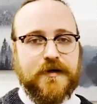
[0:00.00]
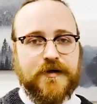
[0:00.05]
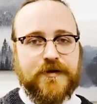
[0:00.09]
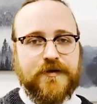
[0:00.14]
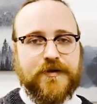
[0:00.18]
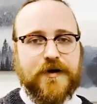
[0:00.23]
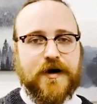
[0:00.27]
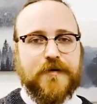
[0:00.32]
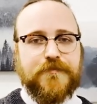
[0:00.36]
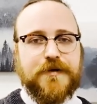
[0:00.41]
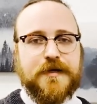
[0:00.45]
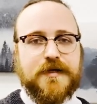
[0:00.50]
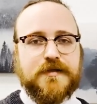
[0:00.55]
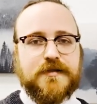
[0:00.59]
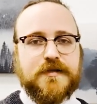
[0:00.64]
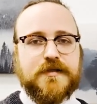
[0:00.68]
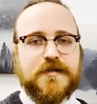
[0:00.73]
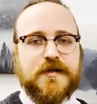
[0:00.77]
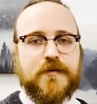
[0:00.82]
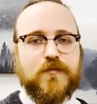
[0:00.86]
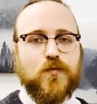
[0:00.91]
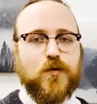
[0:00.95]
thought
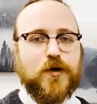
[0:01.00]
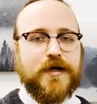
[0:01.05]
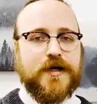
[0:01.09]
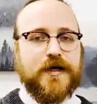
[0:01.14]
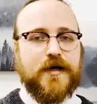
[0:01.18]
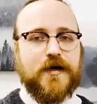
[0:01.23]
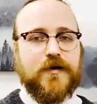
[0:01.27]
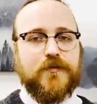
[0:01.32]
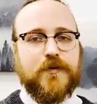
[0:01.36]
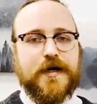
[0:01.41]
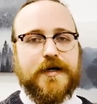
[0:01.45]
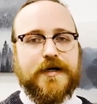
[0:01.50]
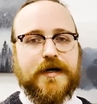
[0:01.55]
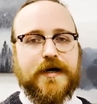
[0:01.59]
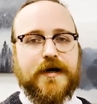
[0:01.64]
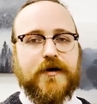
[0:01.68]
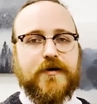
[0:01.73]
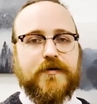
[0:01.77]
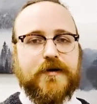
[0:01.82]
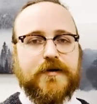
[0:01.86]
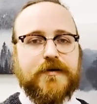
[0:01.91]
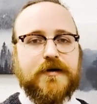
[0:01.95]
pieces I'm working on right
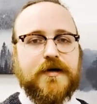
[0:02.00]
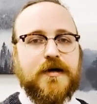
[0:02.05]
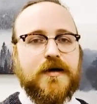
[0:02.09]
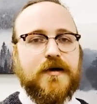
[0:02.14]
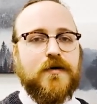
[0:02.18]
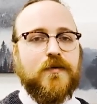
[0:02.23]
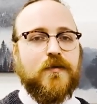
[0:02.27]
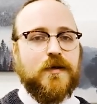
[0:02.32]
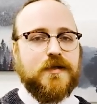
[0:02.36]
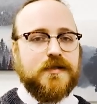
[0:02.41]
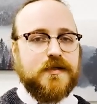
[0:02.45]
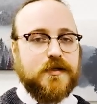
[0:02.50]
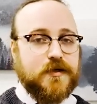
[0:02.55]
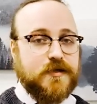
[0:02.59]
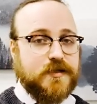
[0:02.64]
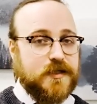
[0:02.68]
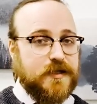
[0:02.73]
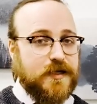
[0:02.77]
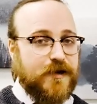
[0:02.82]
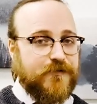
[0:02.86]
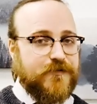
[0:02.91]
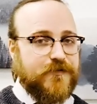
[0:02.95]
now, and once there's
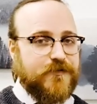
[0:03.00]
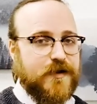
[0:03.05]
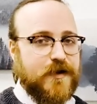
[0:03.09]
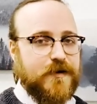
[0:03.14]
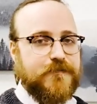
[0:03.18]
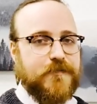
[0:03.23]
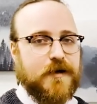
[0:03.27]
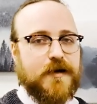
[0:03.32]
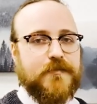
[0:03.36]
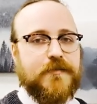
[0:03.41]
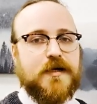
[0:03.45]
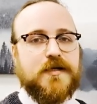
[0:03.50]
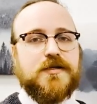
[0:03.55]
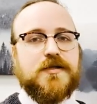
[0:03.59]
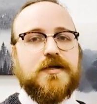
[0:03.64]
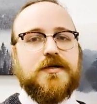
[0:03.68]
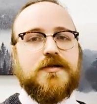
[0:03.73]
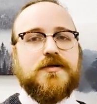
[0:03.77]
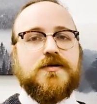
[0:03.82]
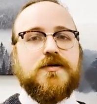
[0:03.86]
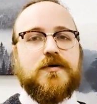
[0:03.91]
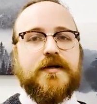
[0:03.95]
enough of them, I might
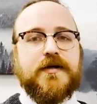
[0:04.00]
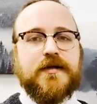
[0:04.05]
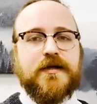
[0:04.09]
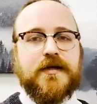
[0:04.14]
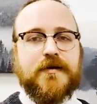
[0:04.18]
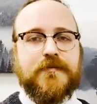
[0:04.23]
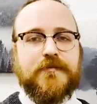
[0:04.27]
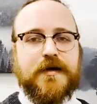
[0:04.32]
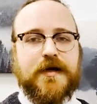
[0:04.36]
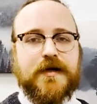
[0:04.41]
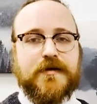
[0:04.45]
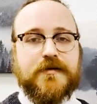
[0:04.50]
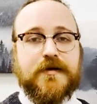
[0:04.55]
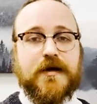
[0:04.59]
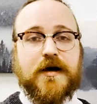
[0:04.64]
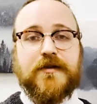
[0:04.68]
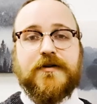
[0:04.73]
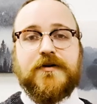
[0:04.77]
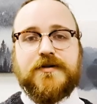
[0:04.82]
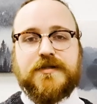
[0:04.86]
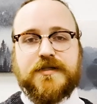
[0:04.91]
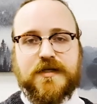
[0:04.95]
start sorting them and
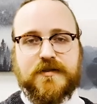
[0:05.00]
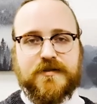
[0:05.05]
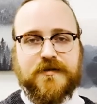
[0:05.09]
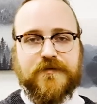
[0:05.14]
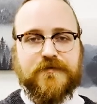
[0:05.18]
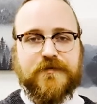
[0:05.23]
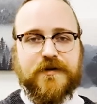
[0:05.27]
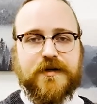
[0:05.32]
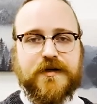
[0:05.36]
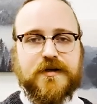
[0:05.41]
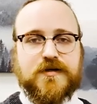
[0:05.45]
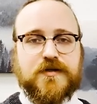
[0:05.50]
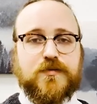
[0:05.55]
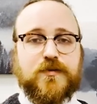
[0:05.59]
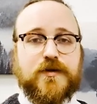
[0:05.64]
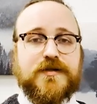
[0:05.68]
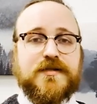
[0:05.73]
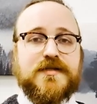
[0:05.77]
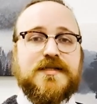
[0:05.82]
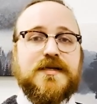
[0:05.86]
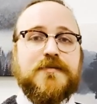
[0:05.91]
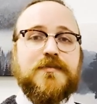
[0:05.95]
other sets of videos
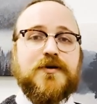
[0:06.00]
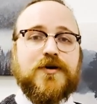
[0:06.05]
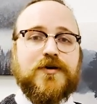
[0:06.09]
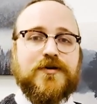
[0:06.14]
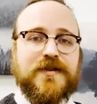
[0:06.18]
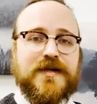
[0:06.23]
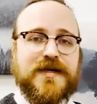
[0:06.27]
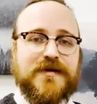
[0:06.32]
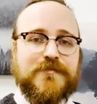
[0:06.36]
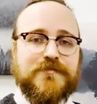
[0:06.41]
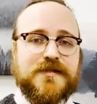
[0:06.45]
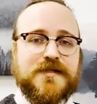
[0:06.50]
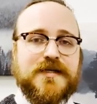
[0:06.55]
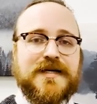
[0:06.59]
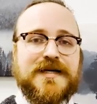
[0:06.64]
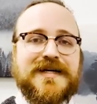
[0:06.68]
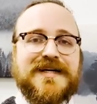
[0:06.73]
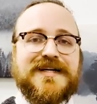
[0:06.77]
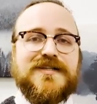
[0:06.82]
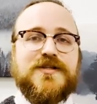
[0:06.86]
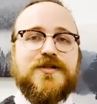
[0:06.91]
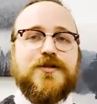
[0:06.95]
with similar themes
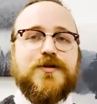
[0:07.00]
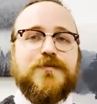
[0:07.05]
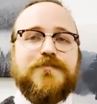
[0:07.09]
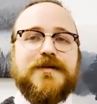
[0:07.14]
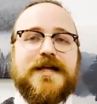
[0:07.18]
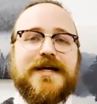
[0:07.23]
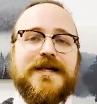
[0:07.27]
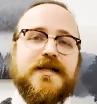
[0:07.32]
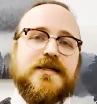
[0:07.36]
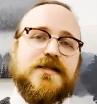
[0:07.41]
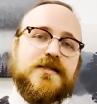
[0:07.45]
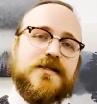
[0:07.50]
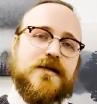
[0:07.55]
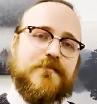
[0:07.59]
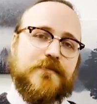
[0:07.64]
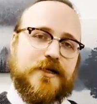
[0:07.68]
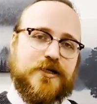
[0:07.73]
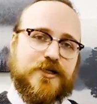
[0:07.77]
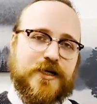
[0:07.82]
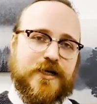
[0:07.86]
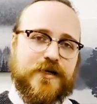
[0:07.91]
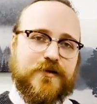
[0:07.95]
into playlists on
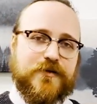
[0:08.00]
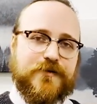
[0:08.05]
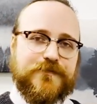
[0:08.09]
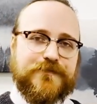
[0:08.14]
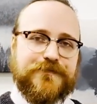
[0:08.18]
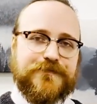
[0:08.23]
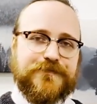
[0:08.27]
my channel.